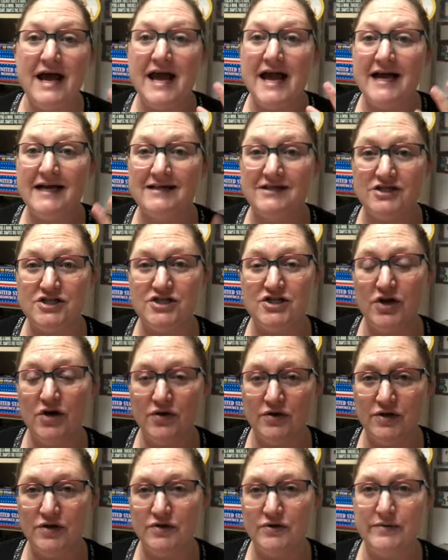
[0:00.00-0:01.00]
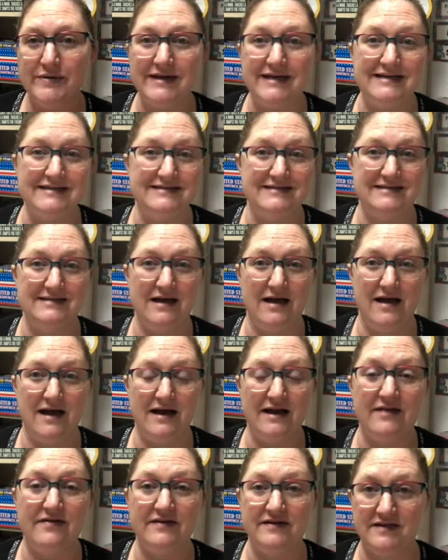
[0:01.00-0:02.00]
and show you
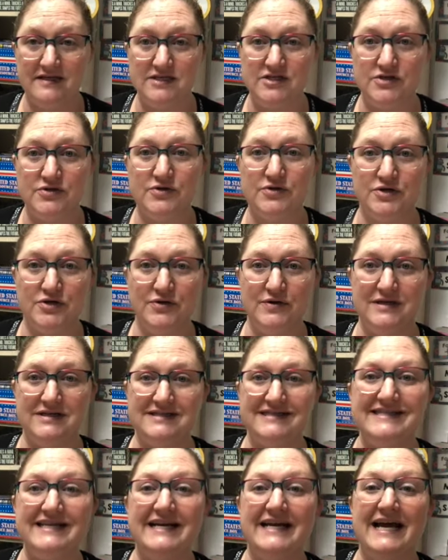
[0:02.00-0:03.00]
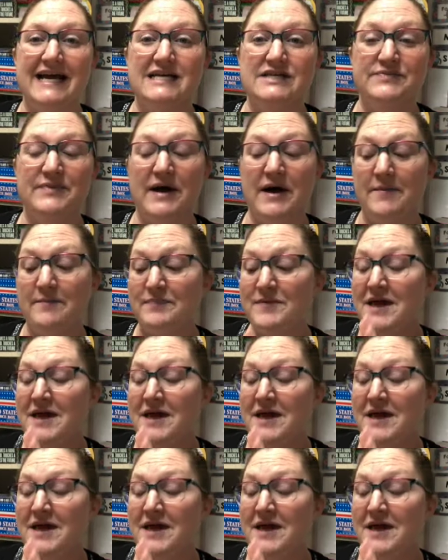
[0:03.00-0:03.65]
inside the digital unit study as well.